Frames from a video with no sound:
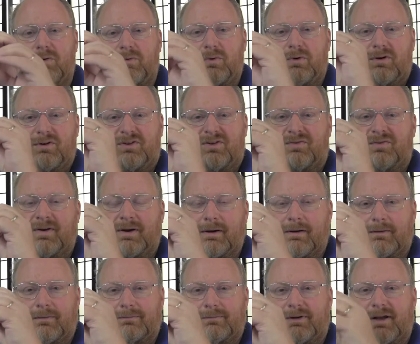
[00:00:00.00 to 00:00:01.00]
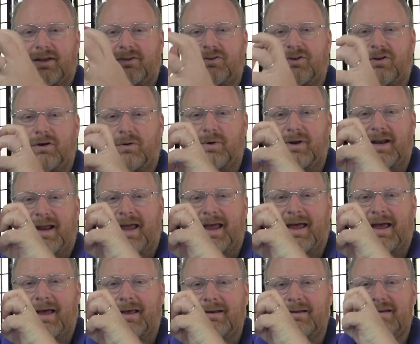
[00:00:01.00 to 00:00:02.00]
were a sphere, as though it
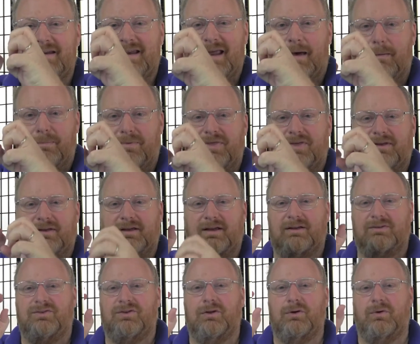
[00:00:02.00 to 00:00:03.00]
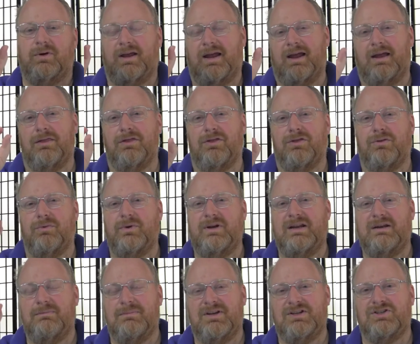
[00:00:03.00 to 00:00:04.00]
had depth, as though it had 3
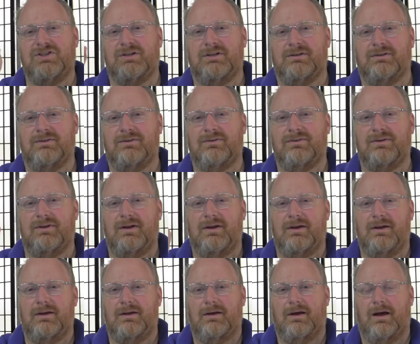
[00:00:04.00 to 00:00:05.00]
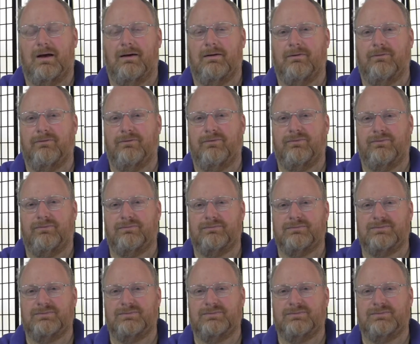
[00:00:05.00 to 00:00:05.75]
dimensions of